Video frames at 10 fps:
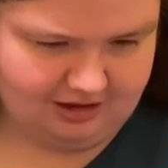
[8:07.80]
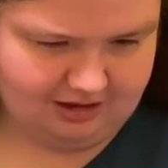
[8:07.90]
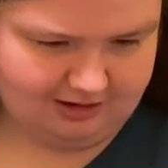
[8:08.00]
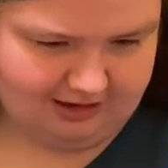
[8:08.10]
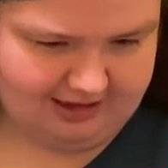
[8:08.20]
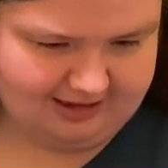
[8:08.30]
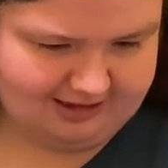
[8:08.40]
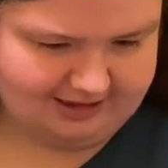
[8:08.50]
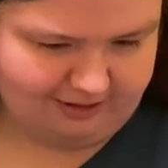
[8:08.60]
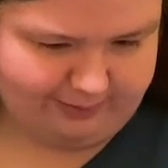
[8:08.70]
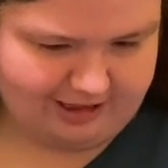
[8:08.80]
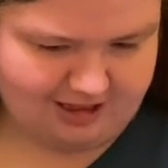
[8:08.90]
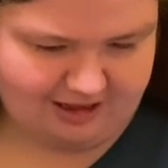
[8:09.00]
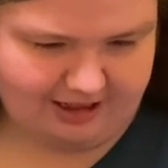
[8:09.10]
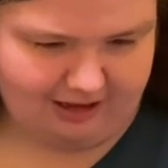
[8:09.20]
A lot of times I'll picture
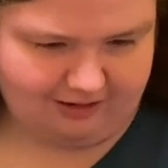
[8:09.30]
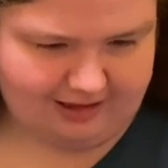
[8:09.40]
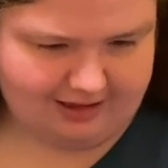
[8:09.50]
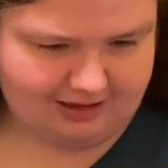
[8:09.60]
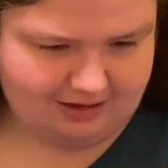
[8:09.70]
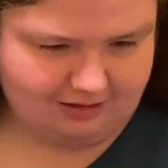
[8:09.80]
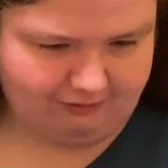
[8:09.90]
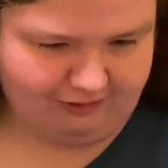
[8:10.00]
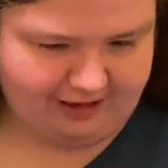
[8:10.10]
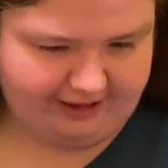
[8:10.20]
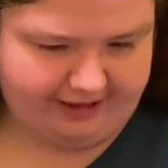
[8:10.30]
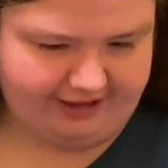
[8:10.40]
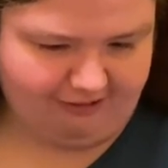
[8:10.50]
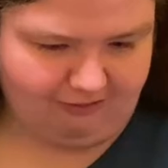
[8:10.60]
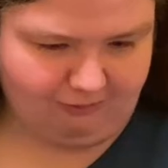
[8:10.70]
either like rain
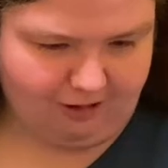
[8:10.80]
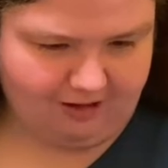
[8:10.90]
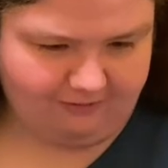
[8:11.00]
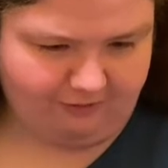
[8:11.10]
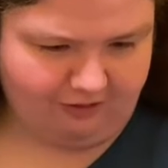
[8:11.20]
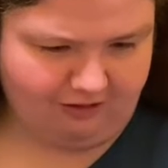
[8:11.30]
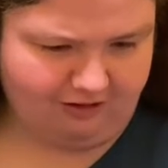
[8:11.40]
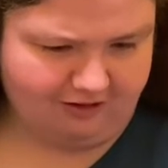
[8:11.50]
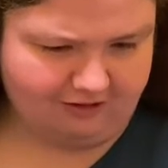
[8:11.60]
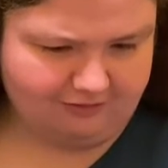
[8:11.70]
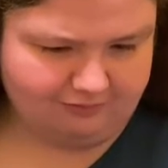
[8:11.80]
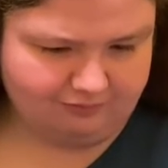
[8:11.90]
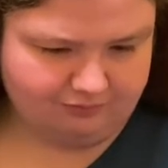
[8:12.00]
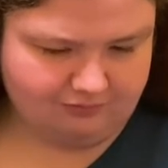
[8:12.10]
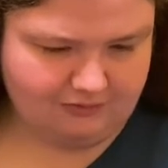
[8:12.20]
or waterfall
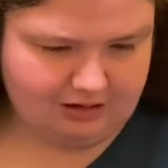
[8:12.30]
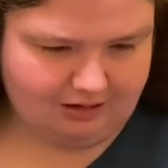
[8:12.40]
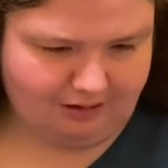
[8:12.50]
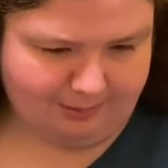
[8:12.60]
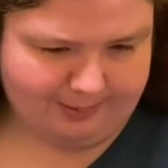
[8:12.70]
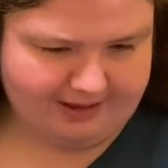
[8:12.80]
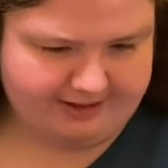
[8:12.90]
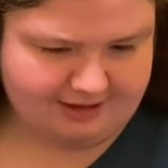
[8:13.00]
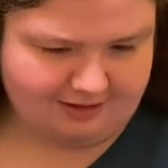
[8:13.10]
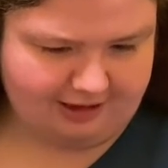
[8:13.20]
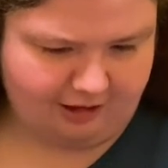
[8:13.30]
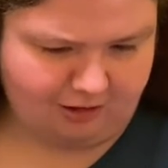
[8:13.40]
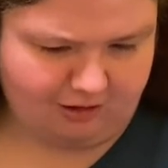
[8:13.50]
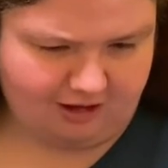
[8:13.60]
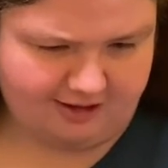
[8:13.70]
or mist around the
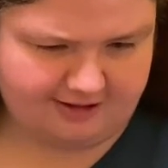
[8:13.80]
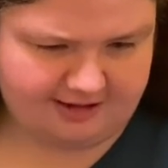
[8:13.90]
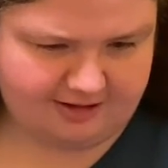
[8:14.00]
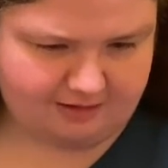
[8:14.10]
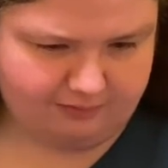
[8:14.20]
cards.